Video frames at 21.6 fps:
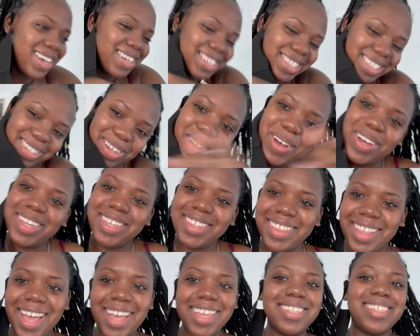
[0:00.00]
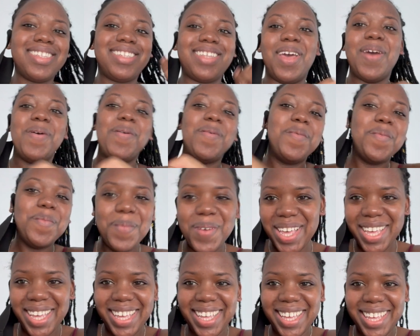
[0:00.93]
Talk nice to
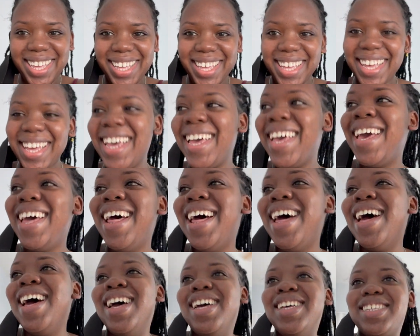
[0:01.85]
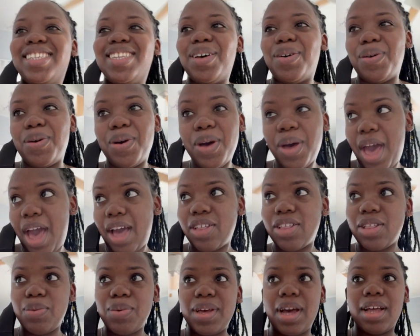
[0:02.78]
me. So
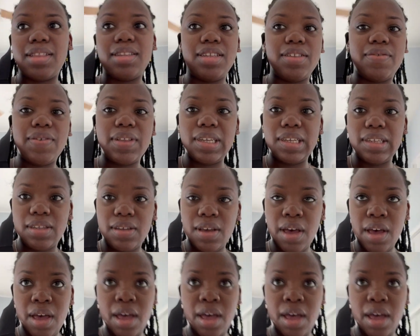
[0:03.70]
actually we got these villas.